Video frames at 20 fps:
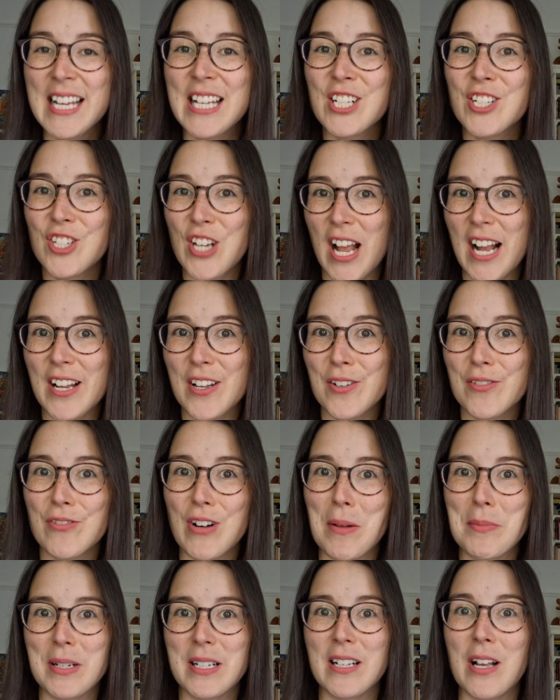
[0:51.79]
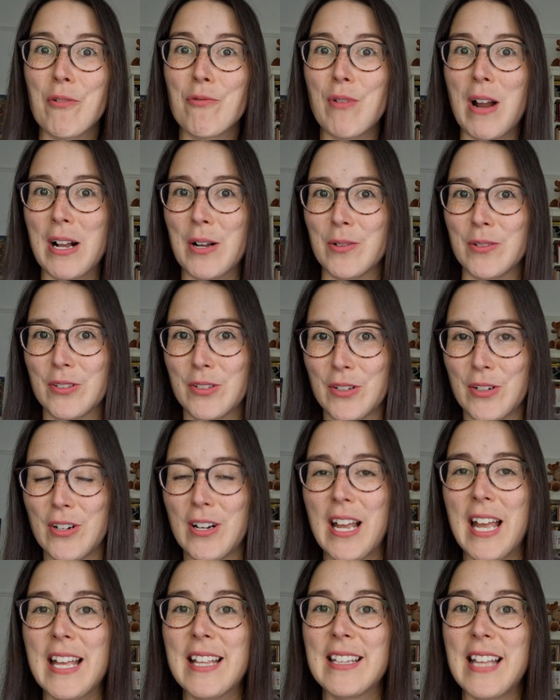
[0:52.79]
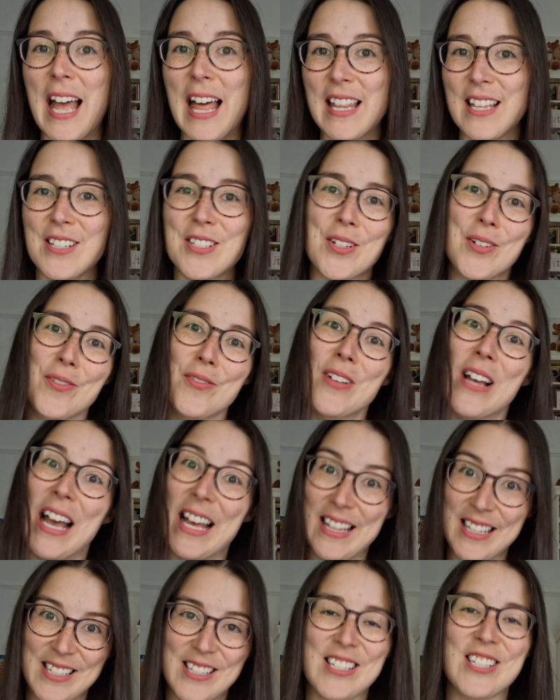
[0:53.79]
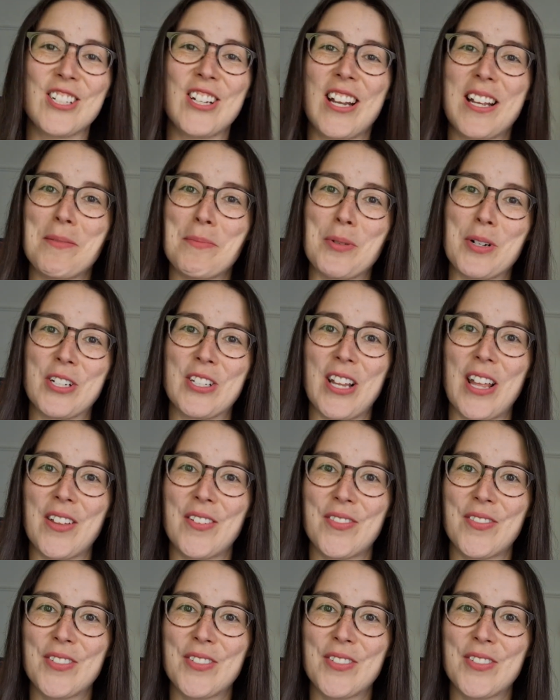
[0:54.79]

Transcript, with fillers: Jack of Rambling Raconteur, and Alice of Alice and Giant Bookshelf.